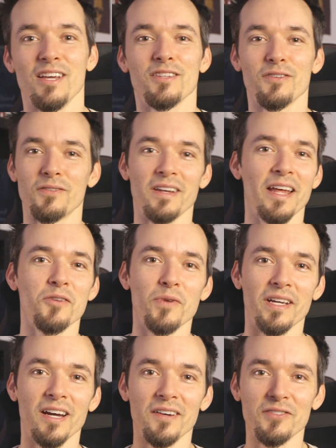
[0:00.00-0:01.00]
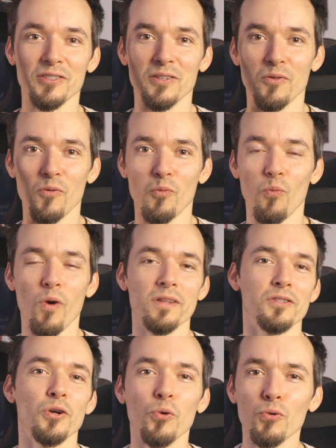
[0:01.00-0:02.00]
So today we covered
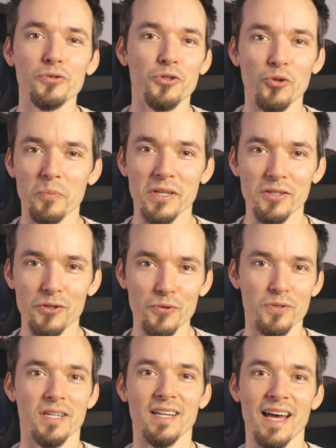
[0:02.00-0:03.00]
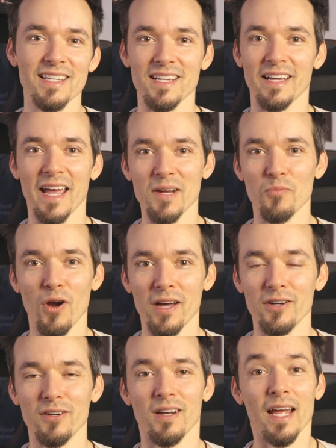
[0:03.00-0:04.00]
what tools you'll be using as a game
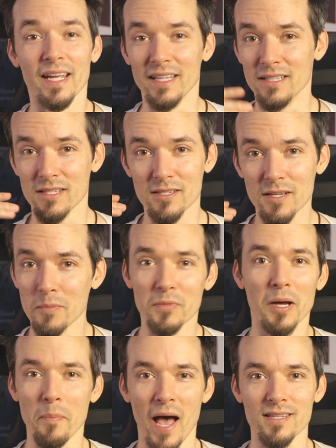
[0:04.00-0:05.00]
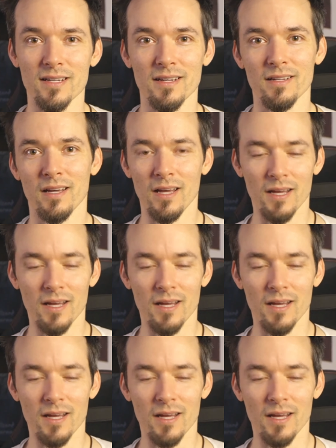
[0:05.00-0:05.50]
writer in some capacity.